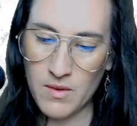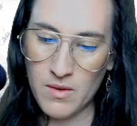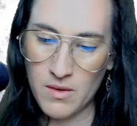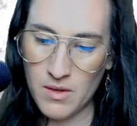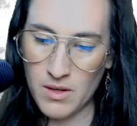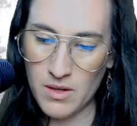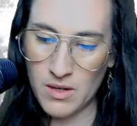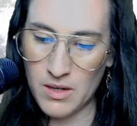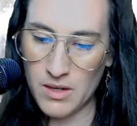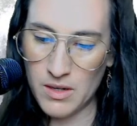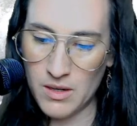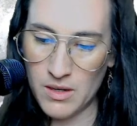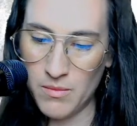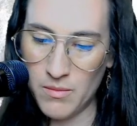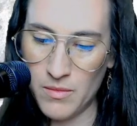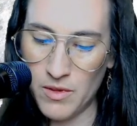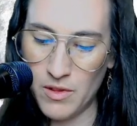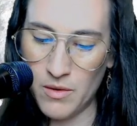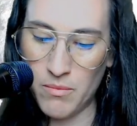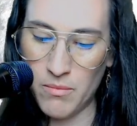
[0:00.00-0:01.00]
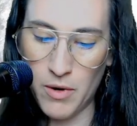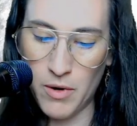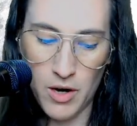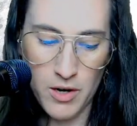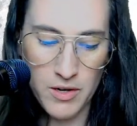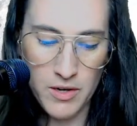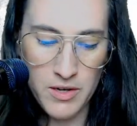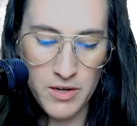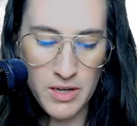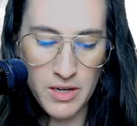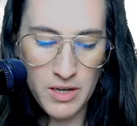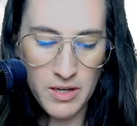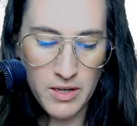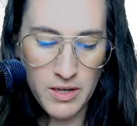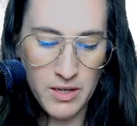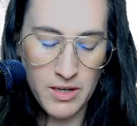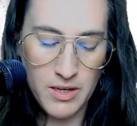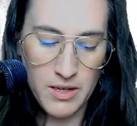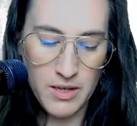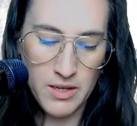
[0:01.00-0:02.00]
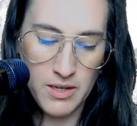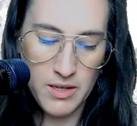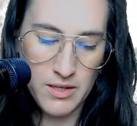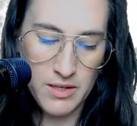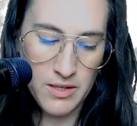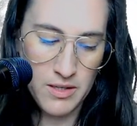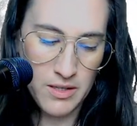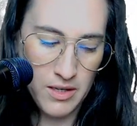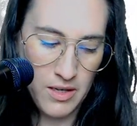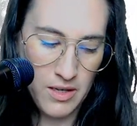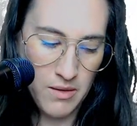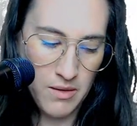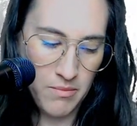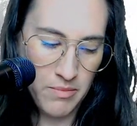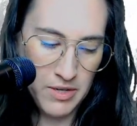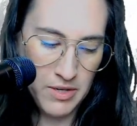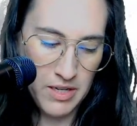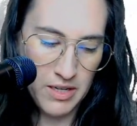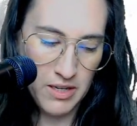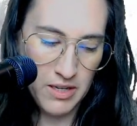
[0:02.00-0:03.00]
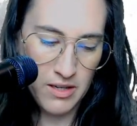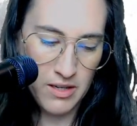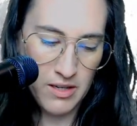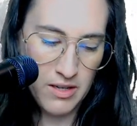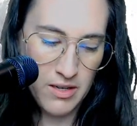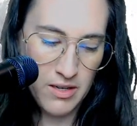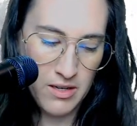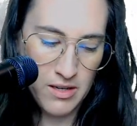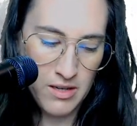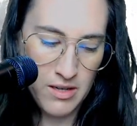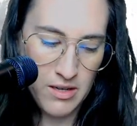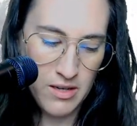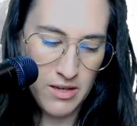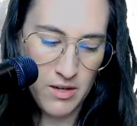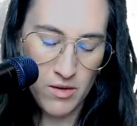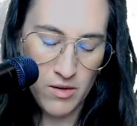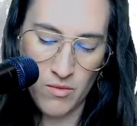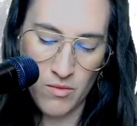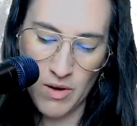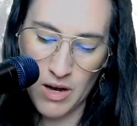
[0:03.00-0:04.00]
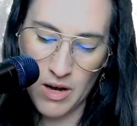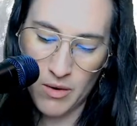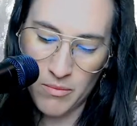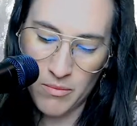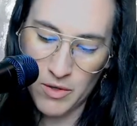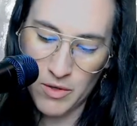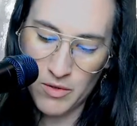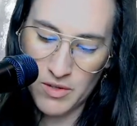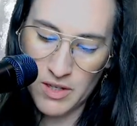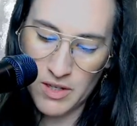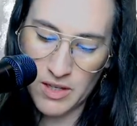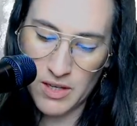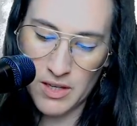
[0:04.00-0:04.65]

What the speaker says: The bard is accompanying. Wow, music